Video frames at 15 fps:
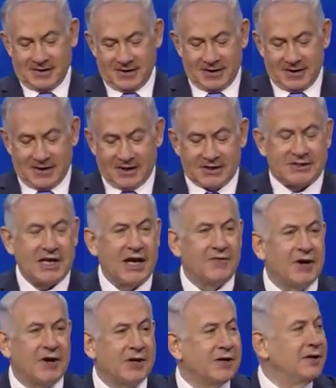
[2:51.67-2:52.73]

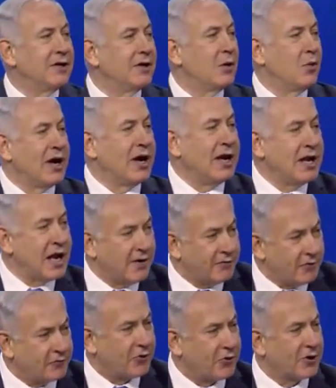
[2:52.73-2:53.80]
Stephen, we never
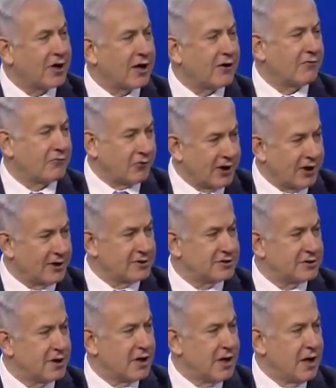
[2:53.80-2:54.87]
forget our friends,
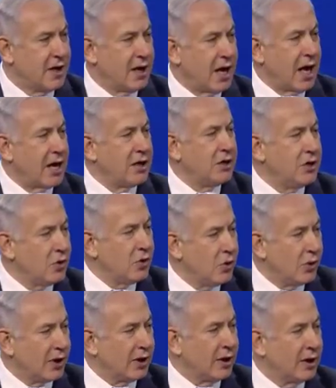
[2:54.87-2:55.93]
and you
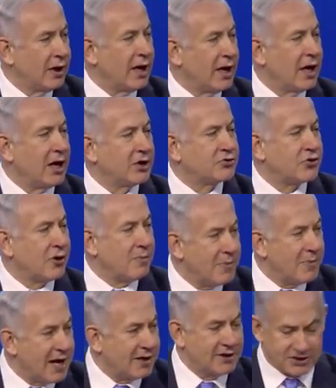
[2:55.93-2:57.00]
were a
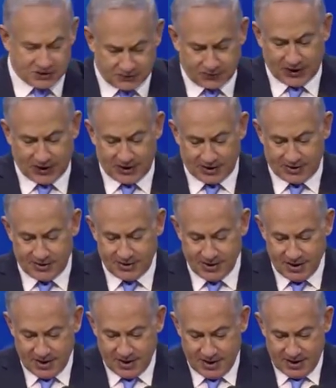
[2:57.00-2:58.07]
tremendous friend,
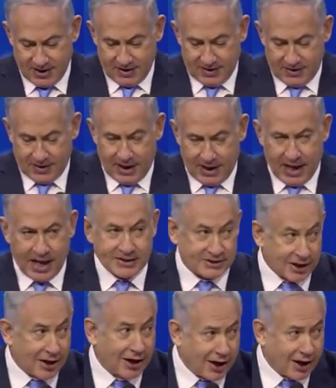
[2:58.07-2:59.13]
and
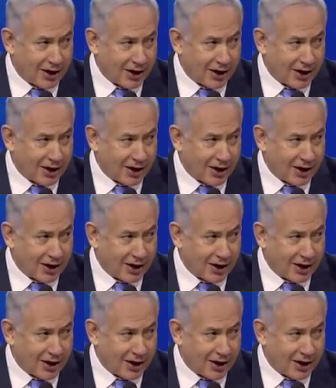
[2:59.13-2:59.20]
still are.